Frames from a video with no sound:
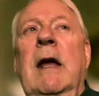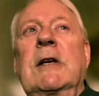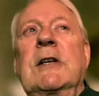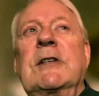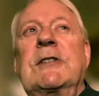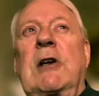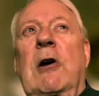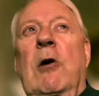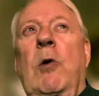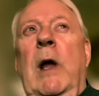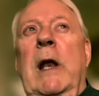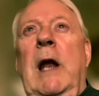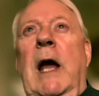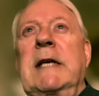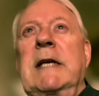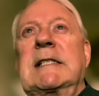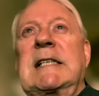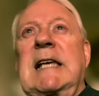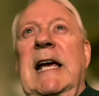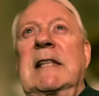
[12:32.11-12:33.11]
So when I
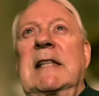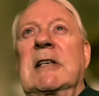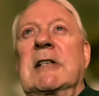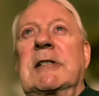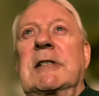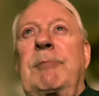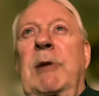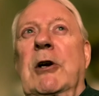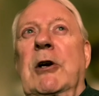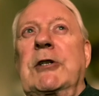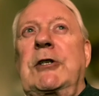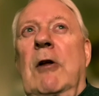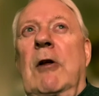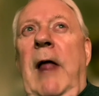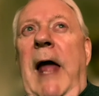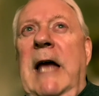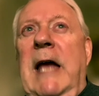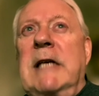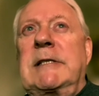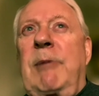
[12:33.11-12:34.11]
say the spiritual
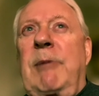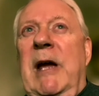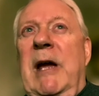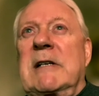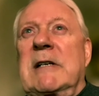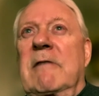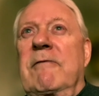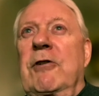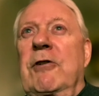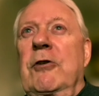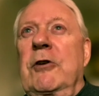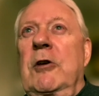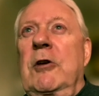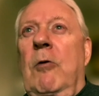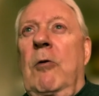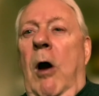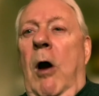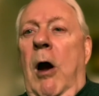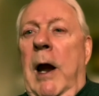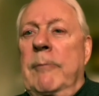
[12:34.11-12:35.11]
aspect of who
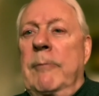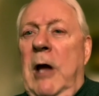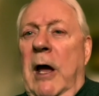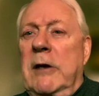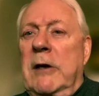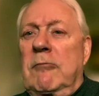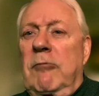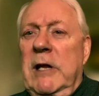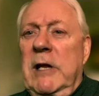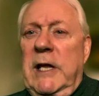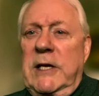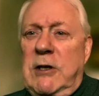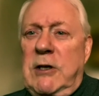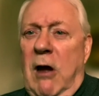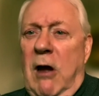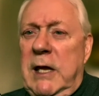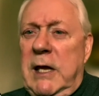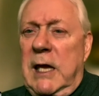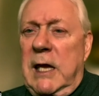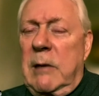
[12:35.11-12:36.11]
you are, I'm not really
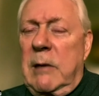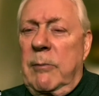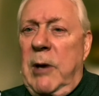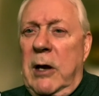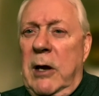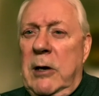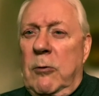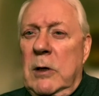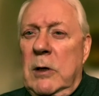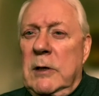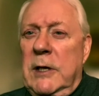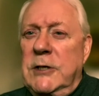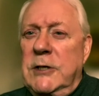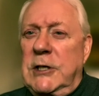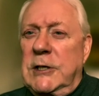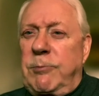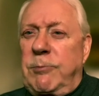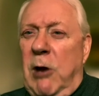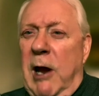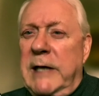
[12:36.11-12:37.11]
talking about a
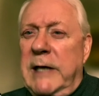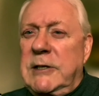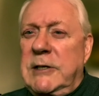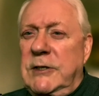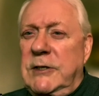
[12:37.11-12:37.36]
religious practice or